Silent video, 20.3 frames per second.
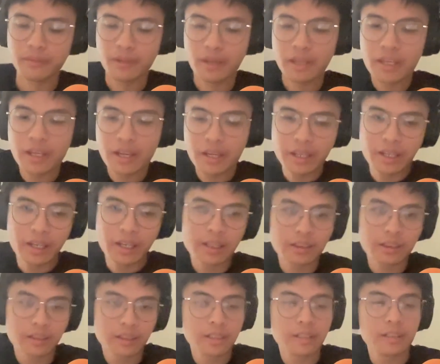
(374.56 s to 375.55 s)
I got
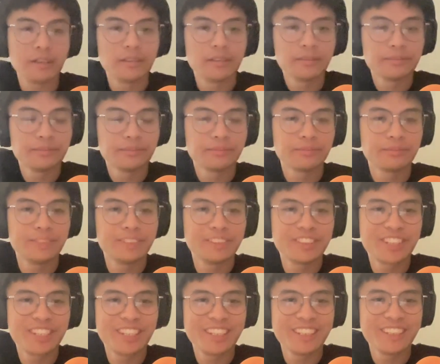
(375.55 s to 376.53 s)
the
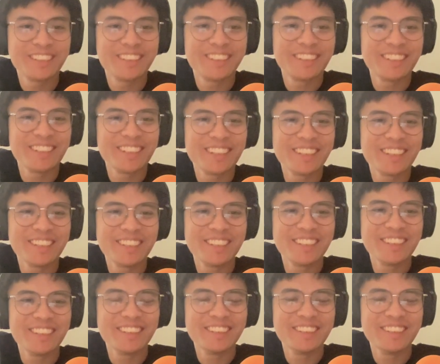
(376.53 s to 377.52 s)
change that I
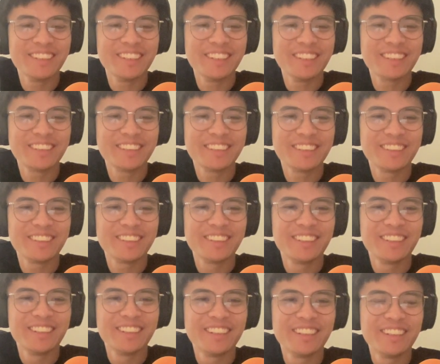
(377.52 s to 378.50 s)
needed, right?
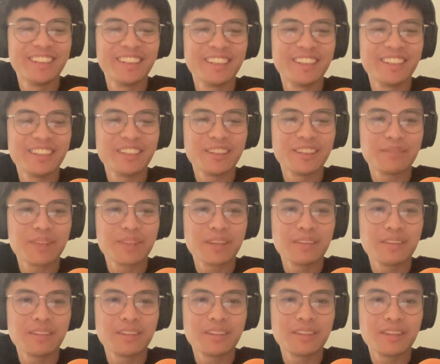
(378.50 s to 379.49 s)

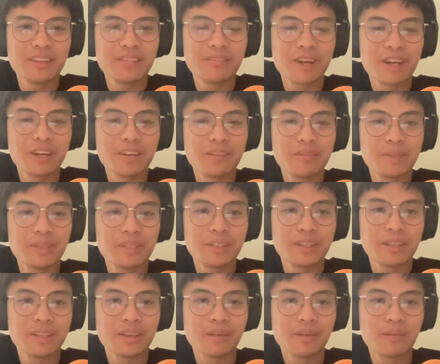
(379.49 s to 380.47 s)
Then the environment
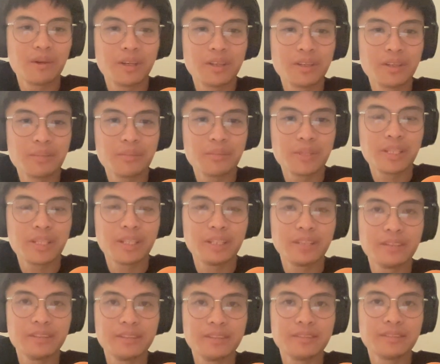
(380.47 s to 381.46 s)
that I wanted to be
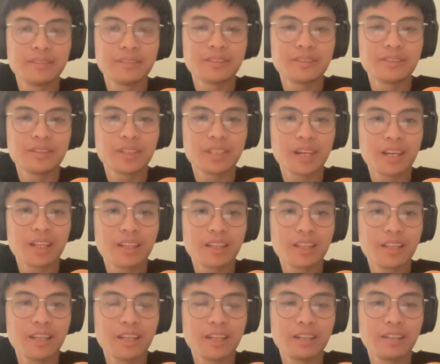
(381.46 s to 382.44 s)
in. So I got
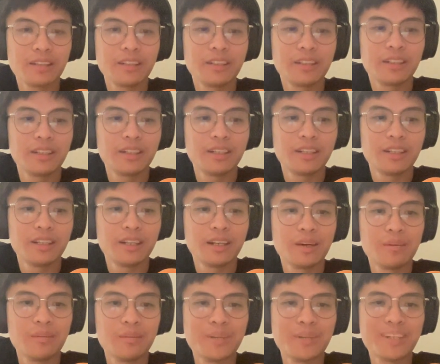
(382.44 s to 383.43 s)
there,
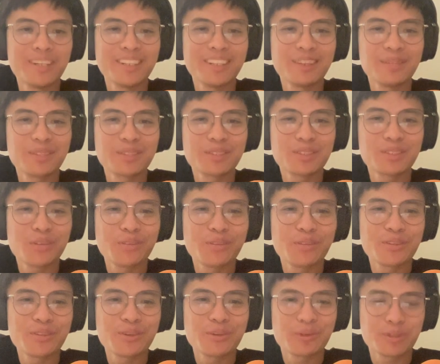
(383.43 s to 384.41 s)
but it was
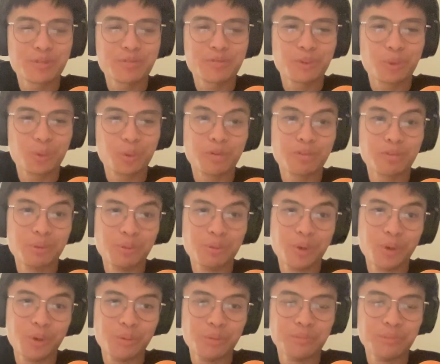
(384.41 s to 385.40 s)
COVID, so it was work from
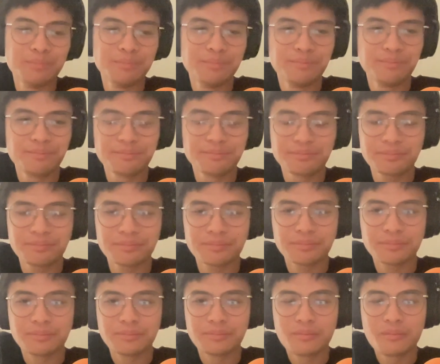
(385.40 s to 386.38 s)
home.
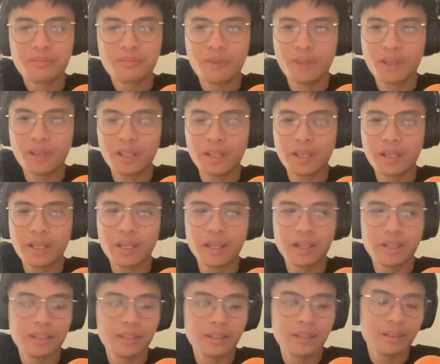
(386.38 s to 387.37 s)

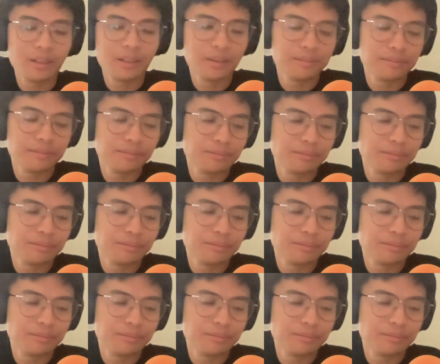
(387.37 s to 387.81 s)
And that